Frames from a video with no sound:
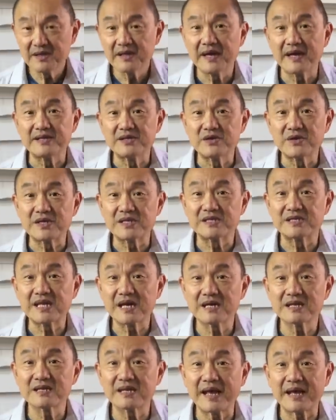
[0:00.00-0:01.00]
And you can
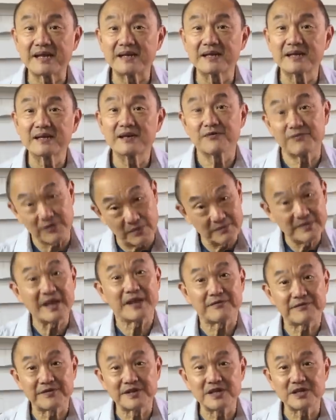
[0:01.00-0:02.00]
tell that from
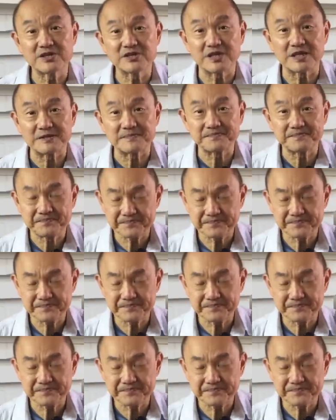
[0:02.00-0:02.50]
their finishing.